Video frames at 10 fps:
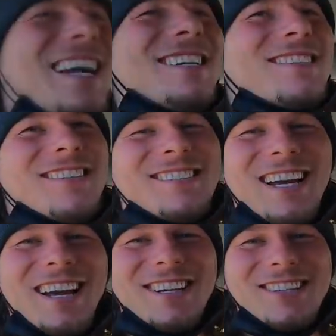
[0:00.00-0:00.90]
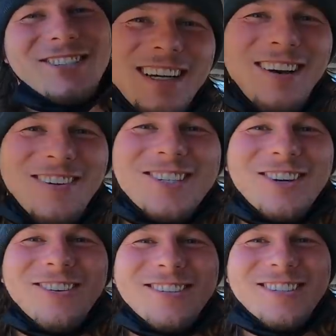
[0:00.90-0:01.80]
Angelo's taking us and now he's
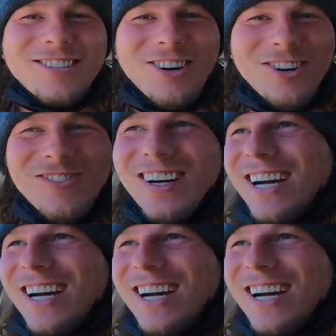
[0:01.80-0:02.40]
showing us his home.